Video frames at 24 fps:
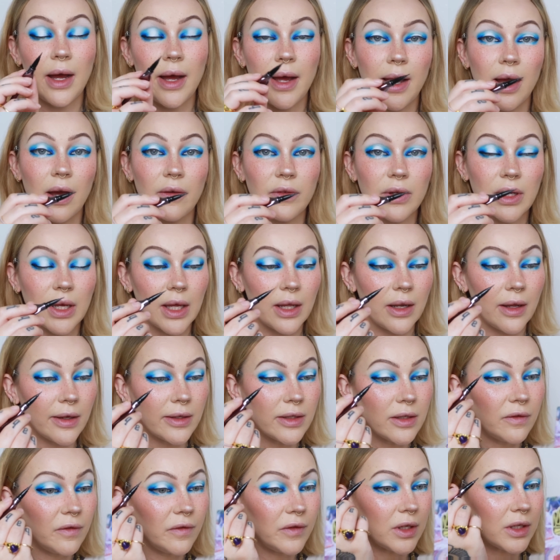I have a
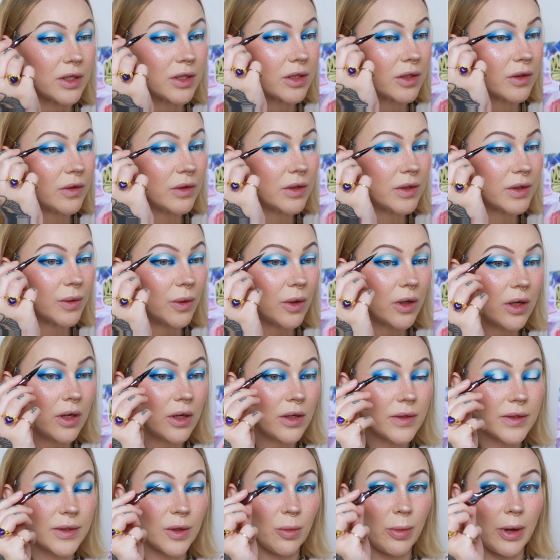connective tissue
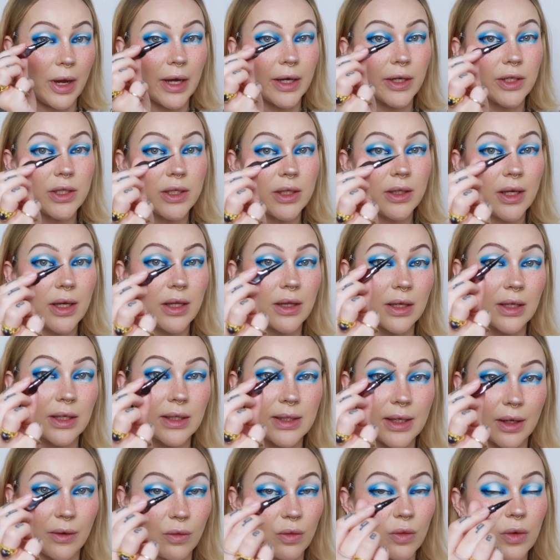disorder, so packaging like
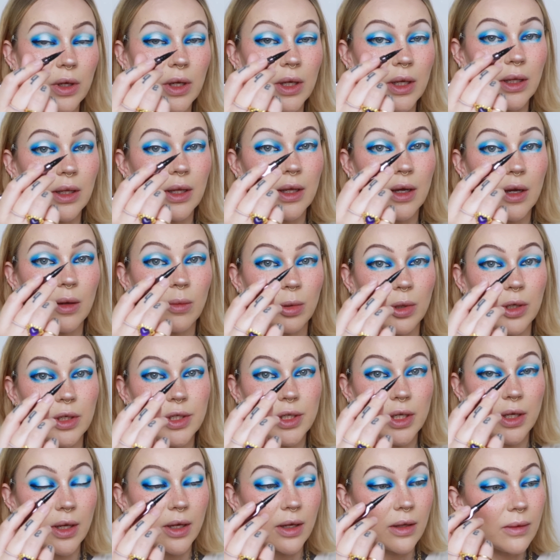this I really
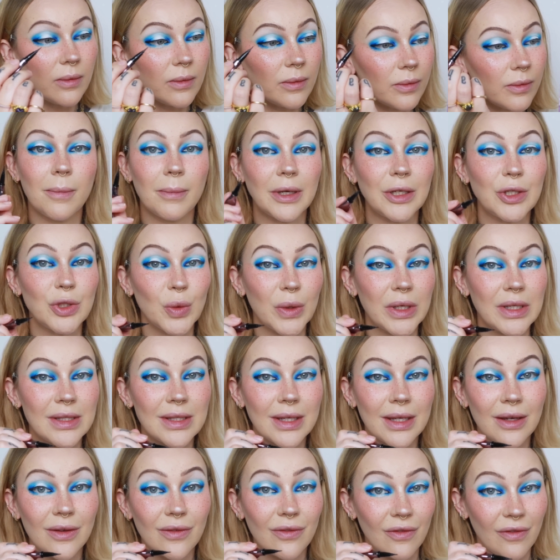appreciate. My joints
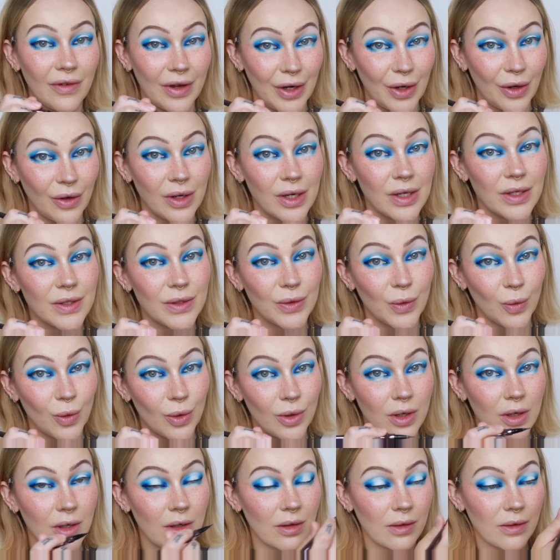get very sore.